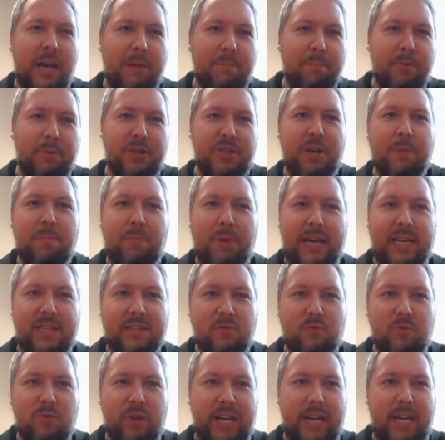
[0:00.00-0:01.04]
temperature
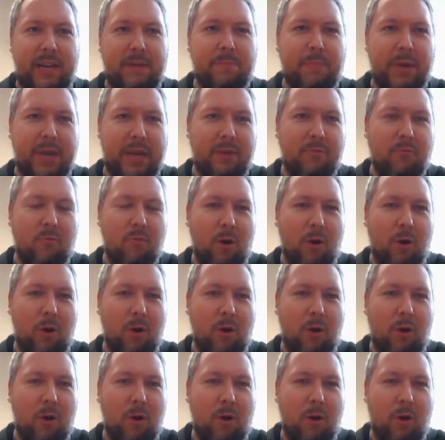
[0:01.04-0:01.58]
plays a really big